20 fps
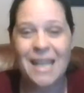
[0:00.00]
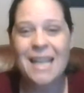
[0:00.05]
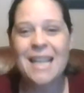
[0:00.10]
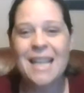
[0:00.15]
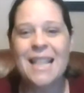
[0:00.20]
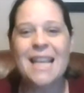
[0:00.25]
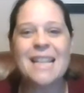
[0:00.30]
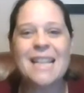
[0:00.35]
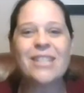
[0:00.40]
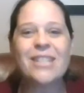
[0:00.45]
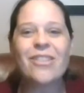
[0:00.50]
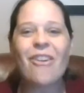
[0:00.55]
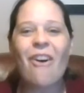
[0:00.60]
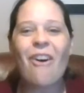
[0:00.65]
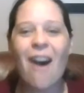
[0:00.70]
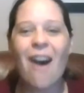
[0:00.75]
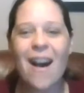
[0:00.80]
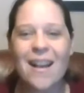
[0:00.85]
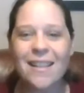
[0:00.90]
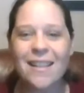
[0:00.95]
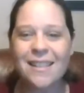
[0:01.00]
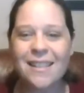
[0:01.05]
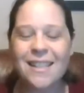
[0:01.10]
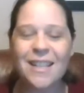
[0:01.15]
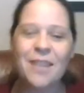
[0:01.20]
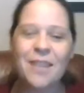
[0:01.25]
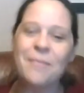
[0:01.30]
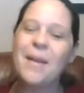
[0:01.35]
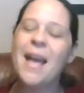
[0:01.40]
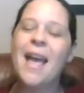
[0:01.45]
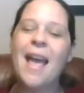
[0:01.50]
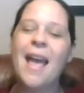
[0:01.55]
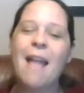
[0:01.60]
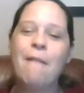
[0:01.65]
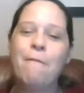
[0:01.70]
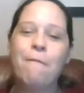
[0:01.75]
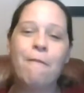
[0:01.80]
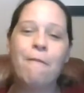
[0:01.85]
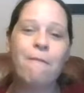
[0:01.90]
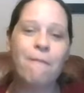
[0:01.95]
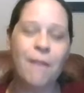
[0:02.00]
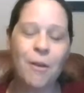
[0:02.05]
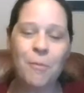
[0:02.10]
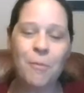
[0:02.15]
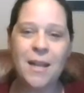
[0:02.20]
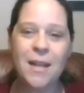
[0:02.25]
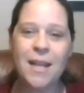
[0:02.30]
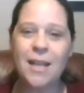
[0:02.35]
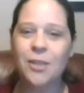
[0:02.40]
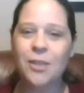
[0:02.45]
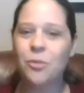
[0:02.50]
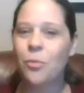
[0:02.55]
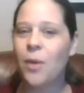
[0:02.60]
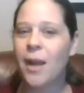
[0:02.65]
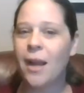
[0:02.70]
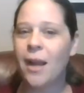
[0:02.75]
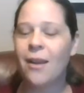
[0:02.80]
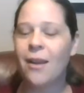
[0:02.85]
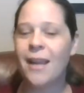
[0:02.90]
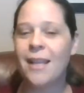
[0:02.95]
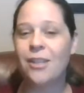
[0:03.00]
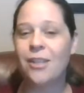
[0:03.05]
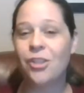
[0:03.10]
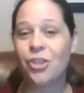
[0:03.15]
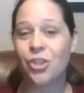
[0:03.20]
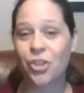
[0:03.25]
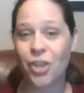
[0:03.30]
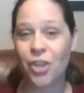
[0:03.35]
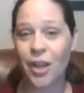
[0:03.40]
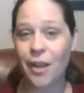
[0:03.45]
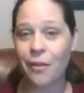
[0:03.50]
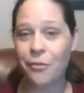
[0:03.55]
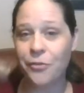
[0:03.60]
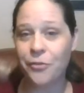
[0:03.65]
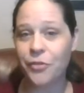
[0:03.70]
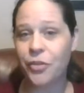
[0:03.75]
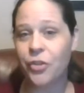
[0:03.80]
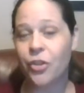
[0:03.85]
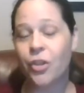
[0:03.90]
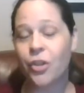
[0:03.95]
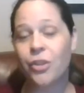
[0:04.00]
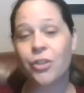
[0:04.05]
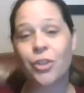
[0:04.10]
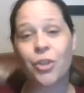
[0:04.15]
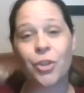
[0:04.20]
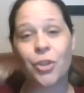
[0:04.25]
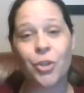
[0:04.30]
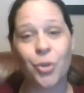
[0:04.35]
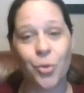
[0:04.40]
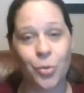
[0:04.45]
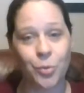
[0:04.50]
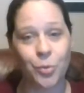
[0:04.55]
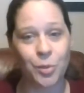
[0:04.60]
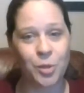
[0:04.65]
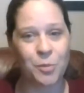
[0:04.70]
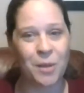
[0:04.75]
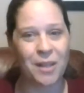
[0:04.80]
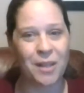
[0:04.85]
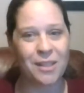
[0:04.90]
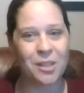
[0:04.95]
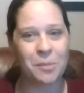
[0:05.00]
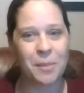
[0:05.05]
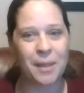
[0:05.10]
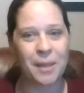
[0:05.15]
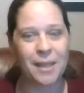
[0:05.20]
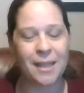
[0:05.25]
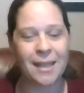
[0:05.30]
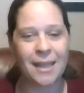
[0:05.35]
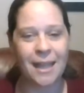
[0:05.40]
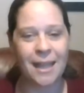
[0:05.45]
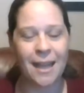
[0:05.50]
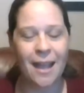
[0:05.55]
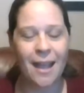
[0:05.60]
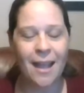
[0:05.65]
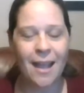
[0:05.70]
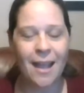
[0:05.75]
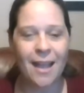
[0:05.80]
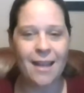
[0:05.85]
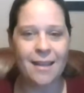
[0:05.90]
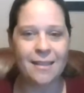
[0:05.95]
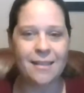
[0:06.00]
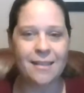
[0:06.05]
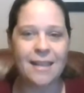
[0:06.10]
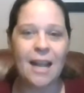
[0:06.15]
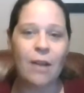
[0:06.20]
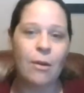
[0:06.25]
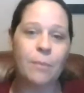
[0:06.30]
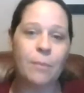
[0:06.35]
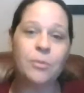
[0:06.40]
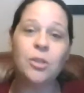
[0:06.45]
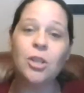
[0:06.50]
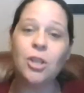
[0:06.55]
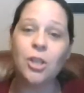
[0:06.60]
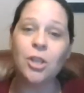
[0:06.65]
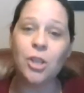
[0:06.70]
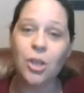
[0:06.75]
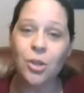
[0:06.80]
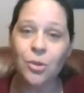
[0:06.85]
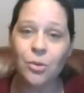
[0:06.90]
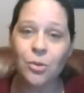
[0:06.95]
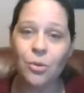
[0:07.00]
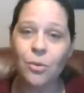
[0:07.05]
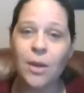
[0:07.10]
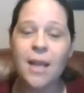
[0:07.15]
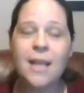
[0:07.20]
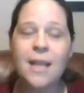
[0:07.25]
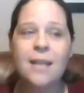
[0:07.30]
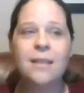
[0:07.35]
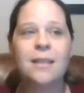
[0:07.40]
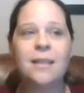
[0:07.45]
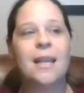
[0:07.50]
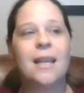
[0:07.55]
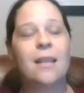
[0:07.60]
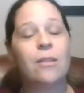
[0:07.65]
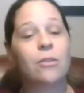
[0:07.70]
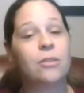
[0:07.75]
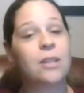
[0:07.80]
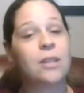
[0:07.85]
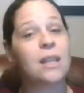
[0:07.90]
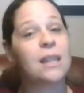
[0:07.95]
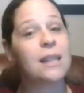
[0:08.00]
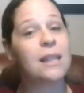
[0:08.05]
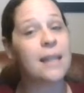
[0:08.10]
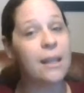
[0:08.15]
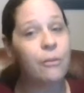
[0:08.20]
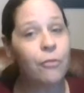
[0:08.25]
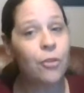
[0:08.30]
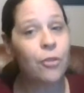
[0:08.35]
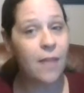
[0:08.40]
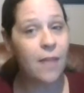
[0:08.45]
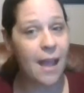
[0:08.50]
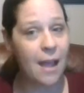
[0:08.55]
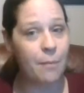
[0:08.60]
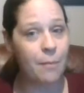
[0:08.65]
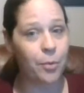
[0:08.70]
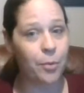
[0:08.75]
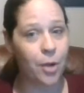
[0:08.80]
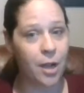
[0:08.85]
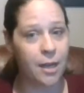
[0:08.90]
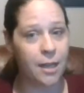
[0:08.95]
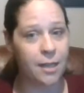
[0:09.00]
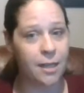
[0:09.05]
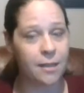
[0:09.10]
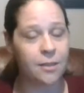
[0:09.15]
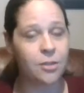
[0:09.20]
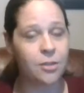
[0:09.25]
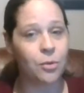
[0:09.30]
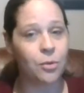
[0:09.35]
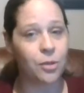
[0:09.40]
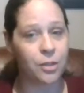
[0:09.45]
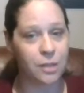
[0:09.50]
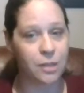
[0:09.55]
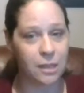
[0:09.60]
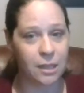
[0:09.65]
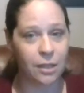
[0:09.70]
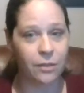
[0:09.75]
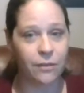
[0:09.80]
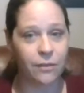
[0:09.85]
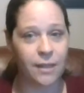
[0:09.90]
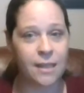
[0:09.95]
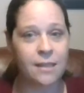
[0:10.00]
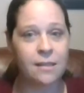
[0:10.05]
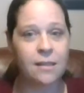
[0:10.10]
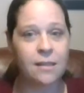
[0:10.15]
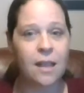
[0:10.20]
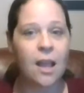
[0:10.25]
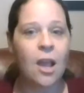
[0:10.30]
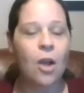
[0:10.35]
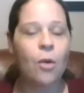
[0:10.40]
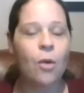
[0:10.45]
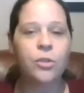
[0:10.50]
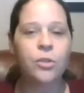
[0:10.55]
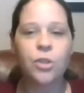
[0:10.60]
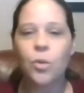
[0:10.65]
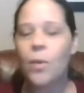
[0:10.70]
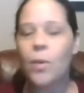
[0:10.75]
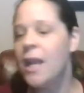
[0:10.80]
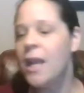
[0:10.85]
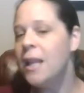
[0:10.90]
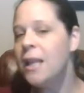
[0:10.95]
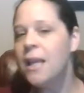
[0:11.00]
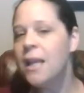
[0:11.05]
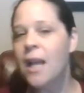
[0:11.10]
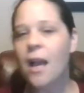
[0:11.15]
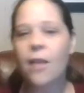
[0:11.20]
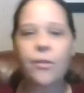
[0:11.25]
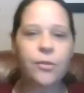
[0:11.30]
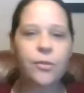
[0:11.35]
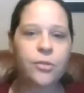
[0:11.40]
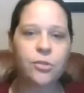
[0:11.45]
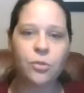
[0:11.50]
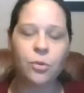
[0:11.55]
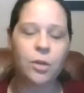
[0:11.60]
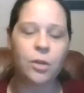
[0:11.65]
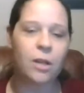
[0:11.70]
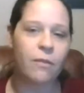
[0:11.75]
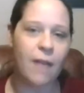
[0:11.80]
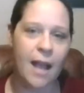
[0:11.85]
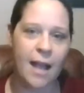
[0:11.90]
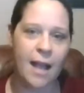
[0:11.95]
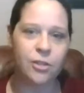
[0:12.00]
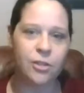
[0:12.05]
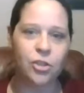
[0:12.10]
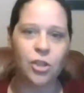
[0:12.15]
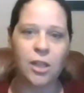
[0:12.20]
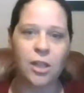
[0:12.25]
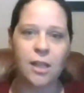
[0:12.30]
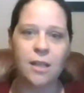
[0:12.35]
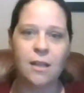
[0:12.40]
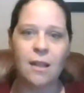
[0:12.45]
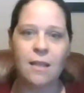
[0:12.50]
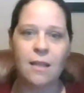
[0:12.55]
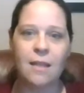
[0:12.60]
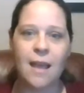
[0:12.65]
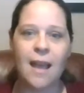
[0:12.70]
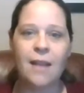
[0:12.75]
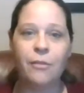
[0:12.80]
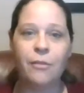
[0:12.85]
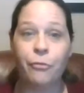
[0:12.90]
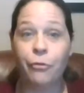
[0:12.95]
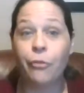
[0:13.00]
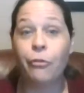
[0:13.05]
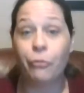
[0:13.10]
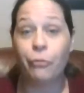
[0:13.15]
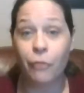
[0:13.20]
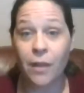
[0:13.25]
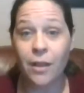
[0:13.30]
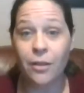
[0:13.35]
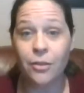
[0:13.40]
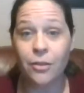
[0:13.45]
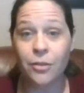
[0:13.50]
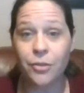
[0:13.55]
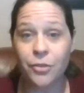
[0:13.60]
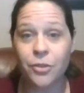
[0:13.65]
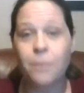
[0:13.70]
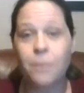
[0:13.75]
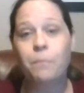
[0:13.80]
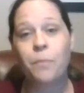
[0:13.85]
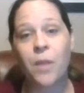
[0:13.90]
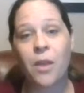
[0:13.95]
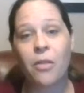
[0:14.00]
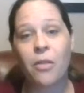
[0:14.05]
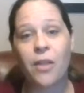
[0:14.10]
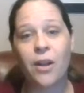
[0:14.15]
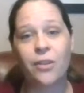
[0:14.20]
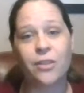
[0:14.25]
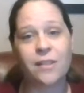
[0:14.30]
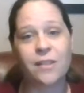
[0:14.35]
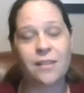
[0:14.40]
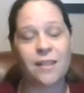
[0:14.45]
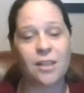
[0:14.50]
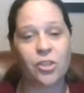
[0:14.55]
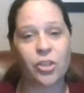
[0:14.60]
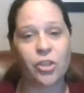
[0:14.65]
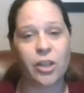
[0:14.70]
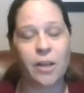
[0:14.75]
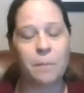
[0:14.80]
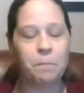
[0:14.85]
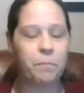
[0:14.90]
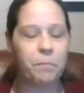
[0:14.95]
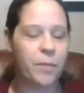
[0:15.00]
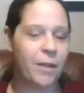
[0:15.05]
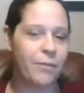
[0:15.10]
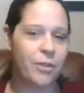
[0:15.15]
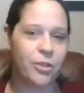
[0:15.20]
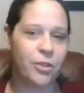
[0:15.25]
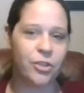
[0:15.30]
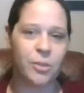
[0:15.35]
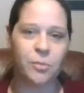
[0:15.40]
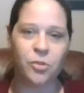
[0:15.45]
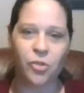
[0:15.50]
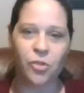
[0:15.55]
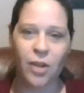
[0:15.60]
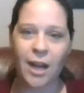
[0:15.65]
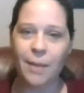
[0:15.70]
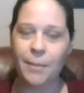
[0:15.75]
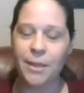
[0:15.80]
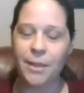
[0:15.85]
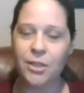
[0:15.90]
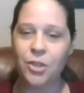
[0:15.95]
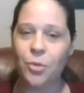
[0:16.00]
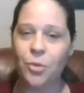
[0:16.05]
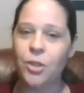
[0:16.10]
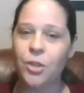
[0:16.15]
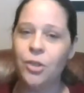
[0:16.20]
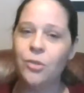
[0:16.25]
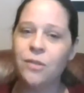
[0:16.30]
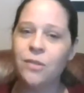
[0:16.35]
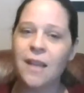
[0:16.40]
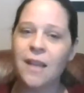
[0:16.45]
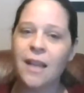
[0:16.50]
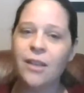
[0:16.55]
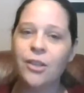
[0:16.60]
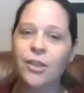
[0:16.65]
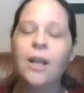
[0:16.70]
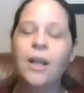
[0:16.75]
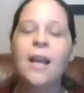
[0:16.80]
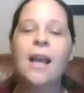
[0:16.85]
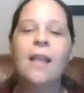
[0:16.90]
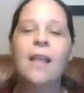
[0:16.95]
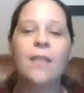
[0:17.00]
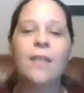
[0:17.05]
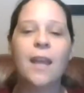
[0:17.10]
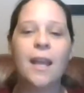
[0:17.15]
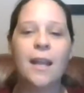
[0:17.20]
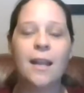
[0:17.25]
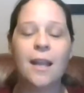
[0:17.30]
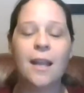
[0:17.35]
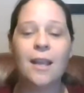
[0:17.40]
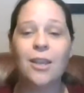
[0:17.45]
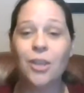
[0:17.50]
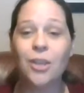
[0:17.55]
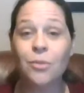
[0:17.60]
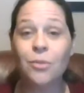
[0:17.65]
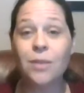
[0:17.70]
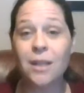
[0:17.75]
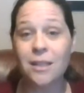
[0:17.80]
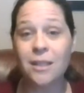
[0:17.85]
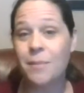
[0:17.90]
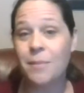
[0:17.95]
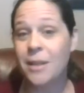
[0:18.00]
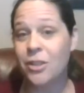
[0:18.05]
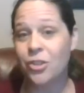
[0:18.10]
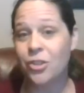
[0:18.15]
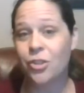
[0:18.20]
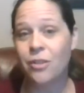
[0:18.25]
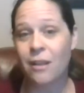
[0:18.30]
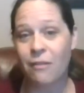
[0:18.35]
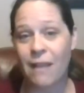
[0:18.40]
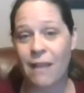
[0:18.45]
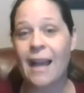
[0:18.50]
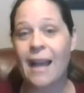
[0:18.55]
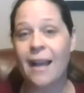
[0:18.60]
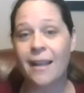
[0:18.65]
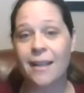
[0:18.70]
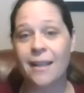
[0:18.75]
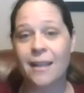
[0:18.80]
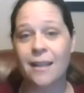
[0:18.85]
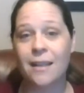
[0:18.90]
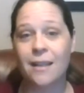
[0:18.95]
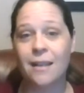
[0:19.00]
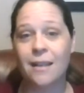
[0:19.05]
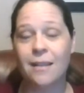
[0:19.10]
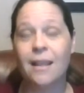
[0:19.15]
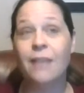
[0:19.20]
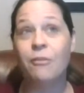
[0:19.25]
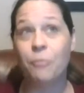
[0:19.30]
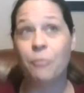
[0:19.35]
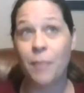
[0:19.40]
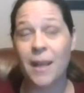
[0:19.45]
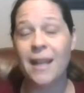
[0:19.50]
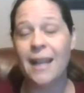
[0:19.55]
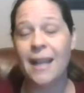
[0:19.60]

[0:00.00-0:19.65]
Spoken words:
That is awesome. And fulfillment is where it shifts to your responsibility. It is now up to you to either deliver that product or service or do any other sort of action that fulfills their decision. If they're subscribing to a newsletter, then you need to make sure they've been